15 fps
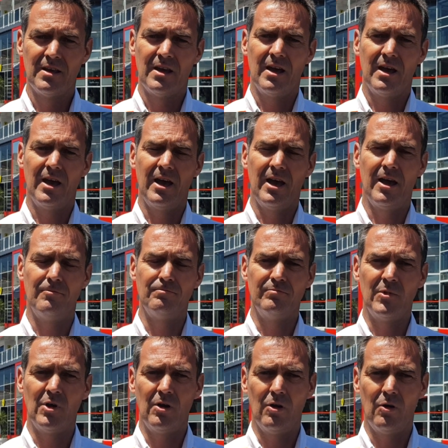
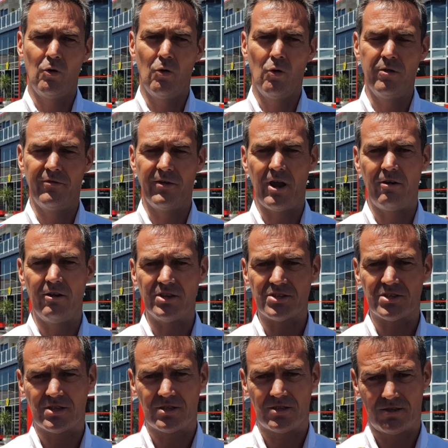Um, all the various